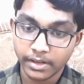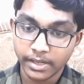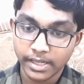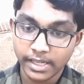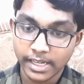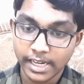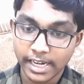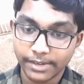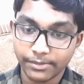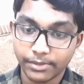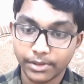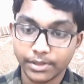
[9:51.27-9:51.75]

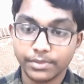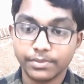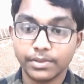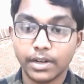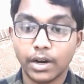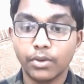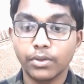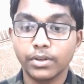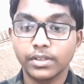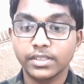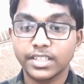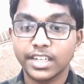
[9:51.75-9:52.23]
and was
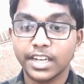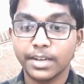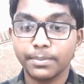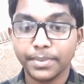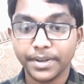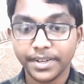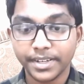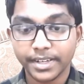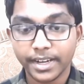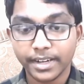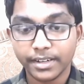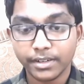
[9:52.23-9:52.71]
found sleeping
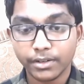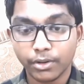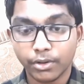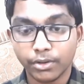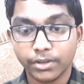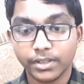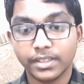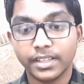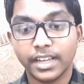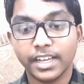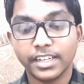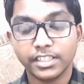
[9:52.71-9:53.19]
dead on
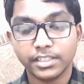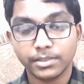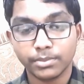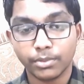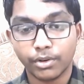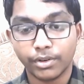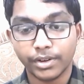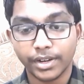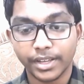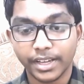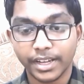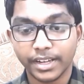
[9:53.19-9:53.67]
the next
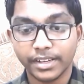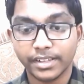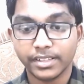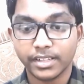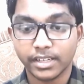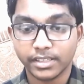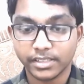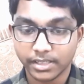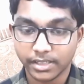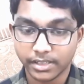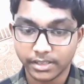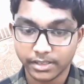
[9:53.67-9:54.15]
morning in
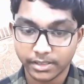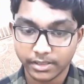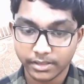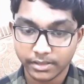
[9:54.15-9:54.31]
Tashkent.